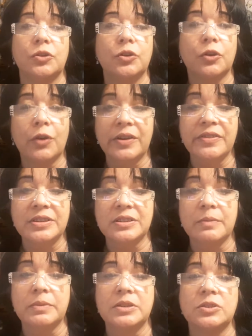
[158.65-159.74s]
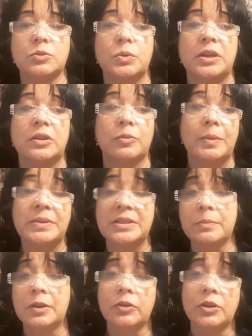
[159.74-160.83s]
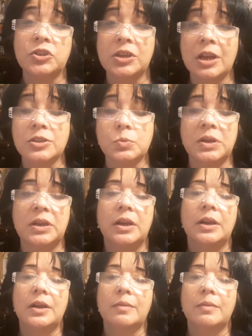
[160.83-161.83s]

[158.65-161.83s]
or you're craving something sweet, or maybe something crunchy and sweet,